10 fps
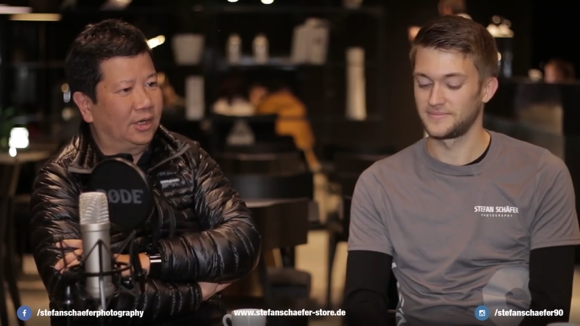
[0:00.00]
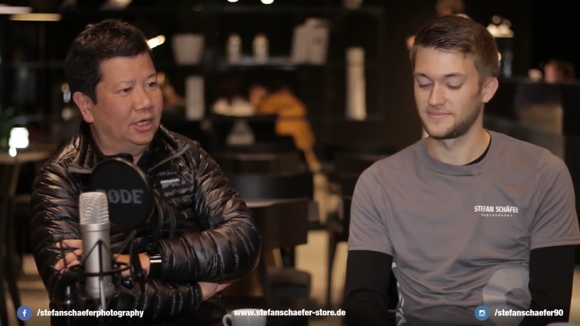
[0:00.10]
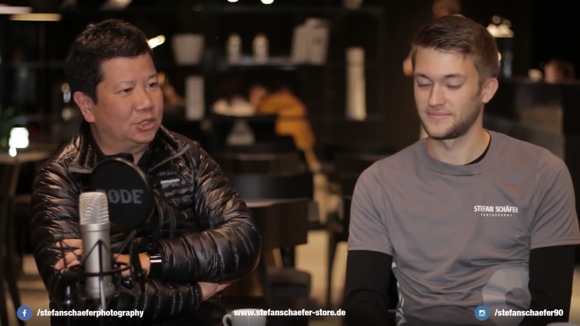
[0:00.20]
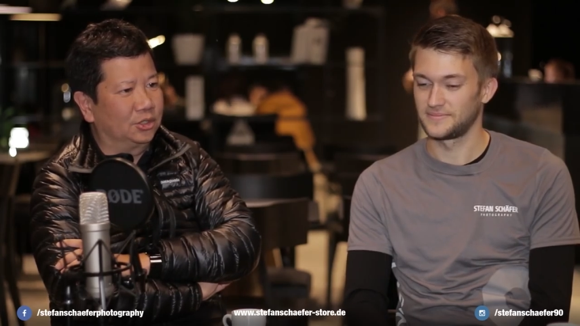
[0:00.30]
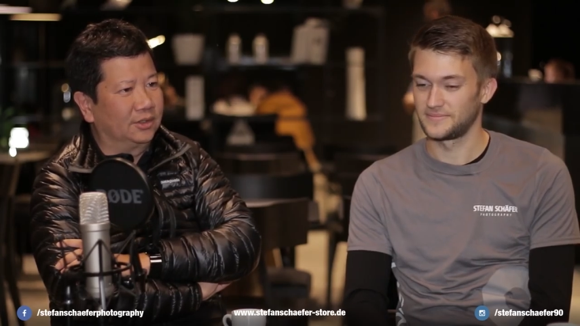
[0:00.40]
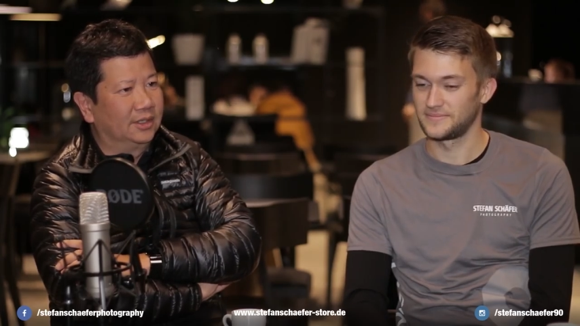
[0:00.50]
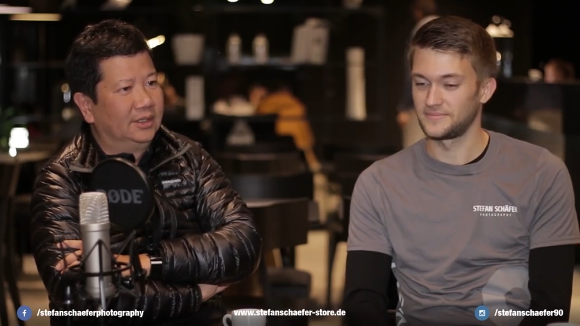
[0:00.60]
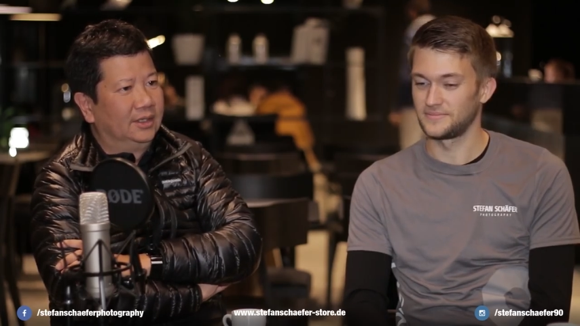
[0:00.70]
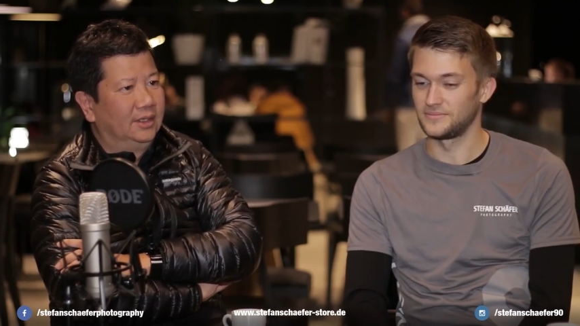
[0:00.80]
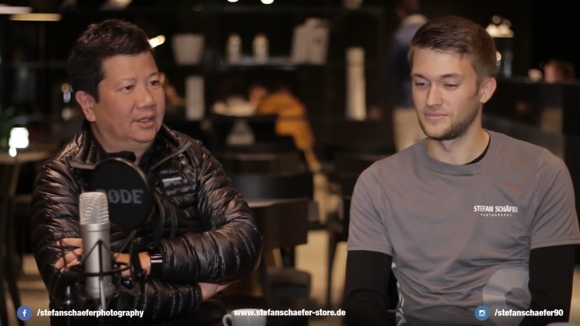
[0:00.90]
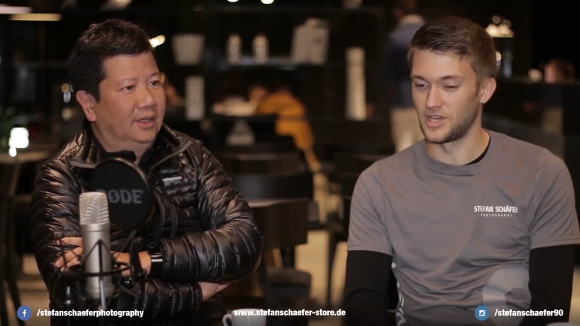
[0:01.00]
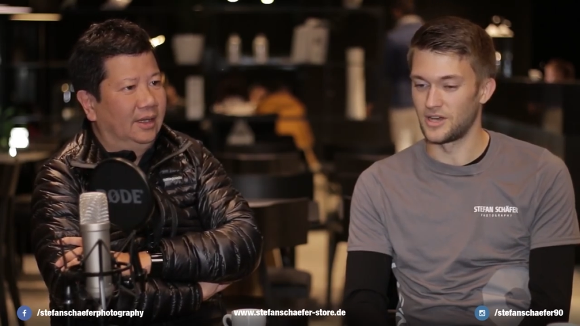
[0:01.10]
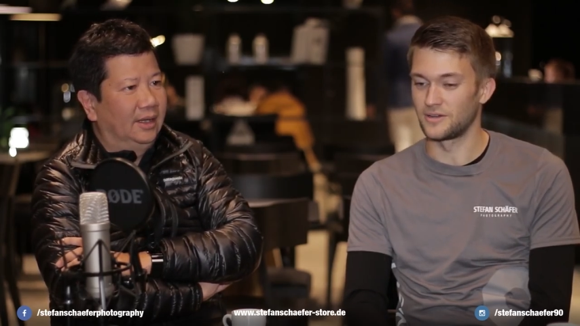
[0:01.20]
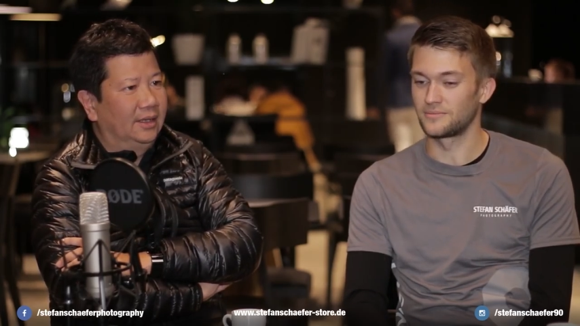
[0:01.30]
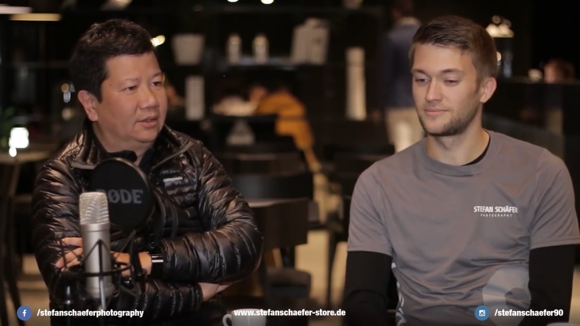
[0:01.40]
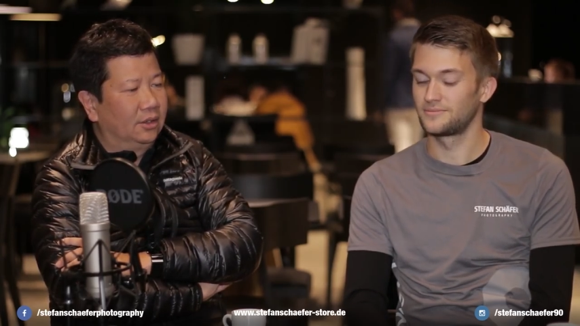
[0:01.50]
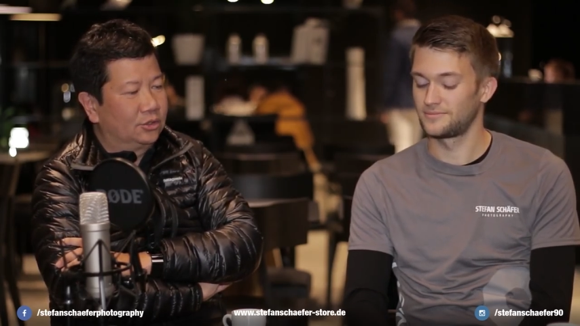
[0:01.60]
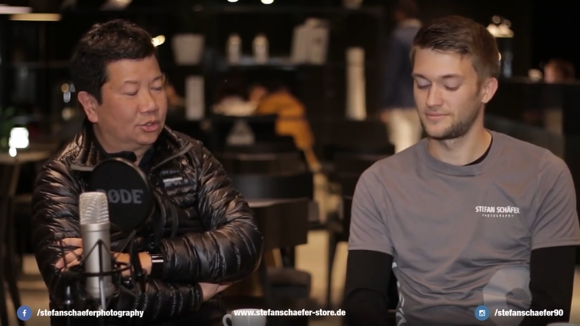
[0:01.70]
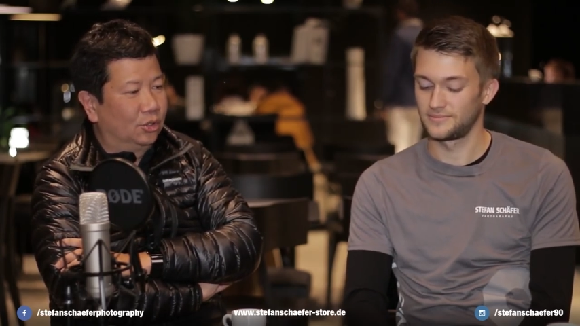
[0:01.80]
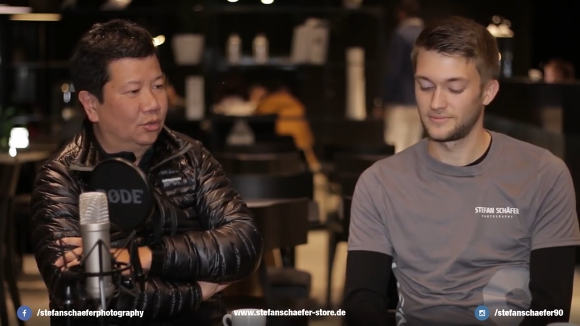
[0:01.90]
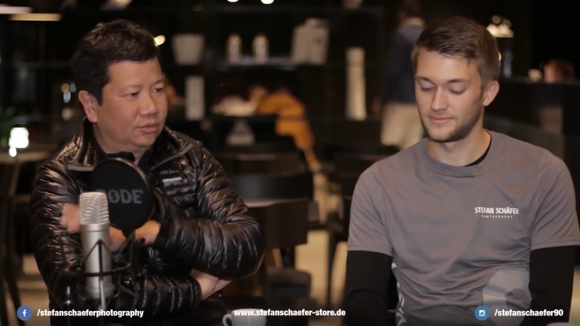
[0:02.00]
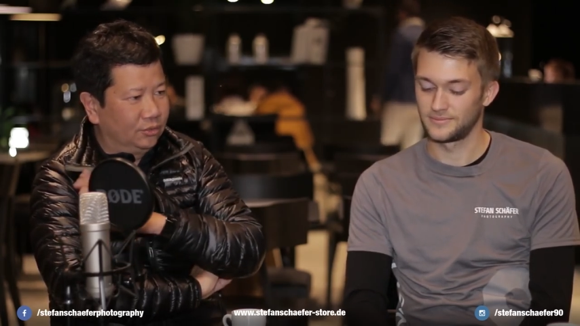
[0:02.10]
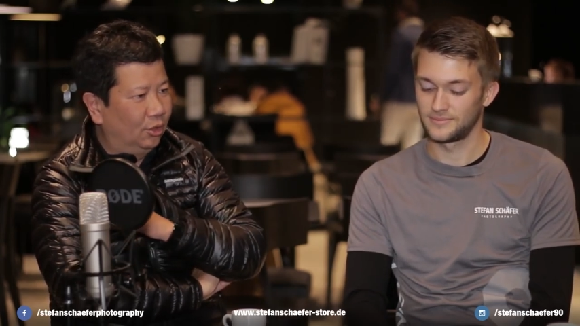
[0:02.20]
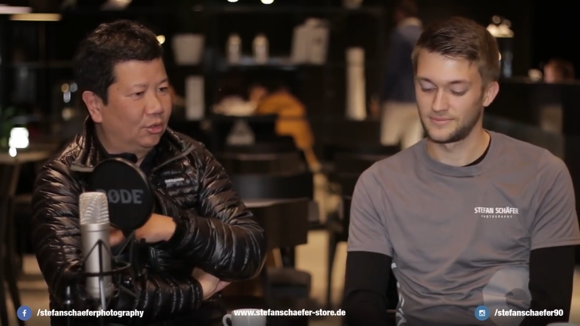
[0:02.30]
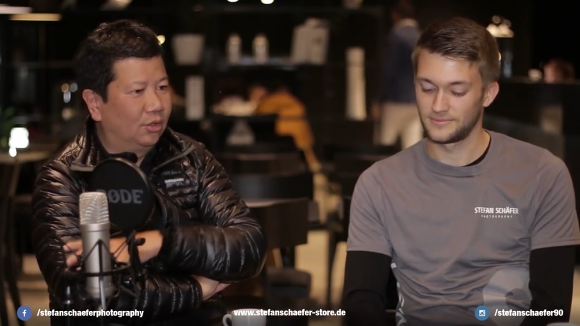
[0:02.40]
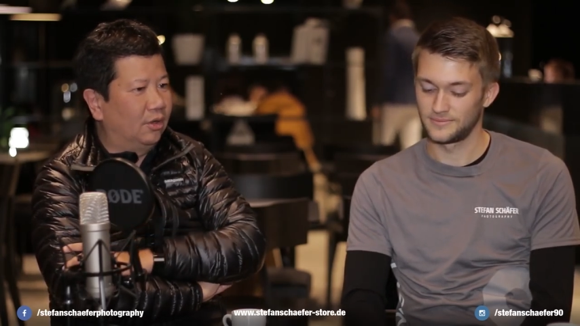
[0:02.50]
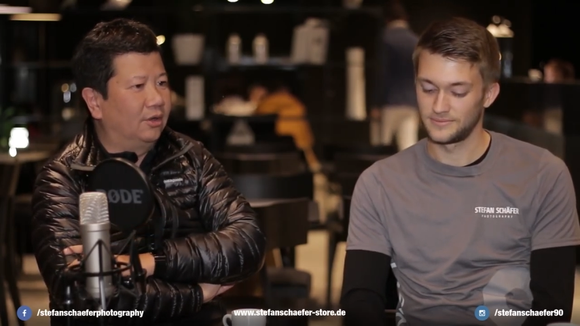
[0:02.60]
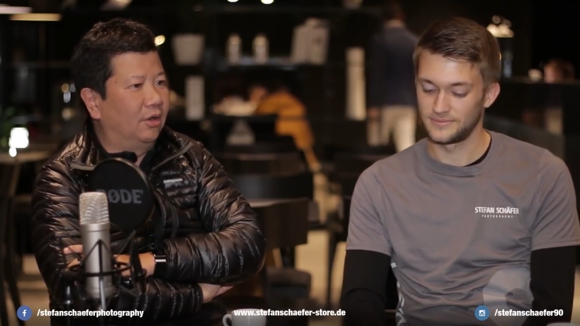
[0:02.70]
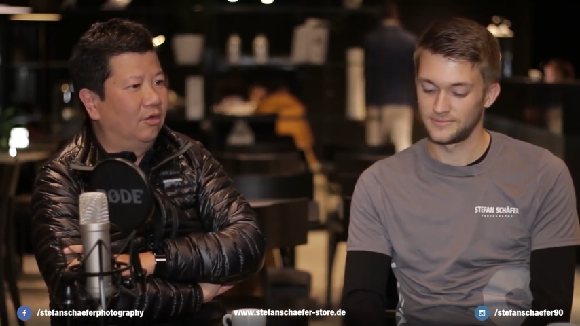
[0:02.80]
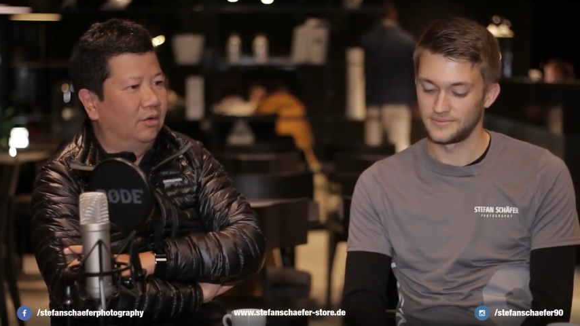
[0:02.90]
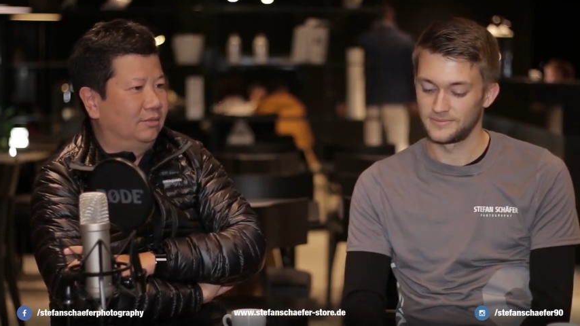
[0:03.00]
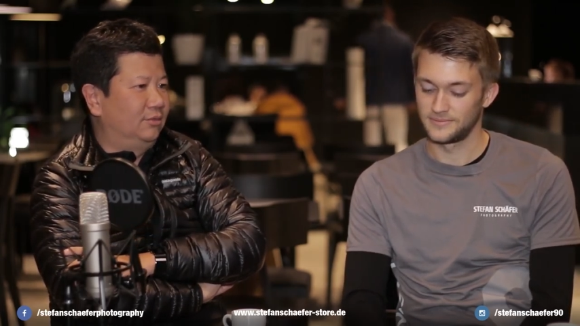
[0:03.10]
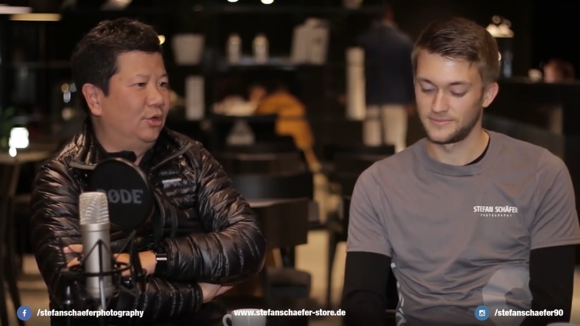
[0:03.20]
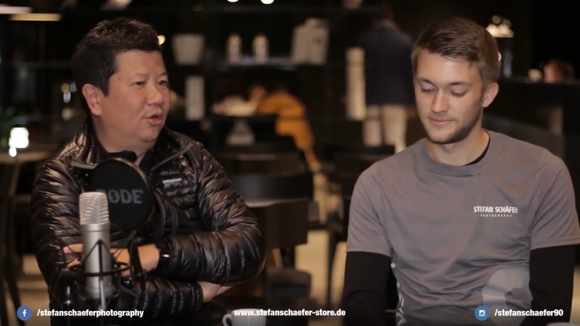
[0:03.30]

Speaker 1: location. Yeah. And uh, so no no oh,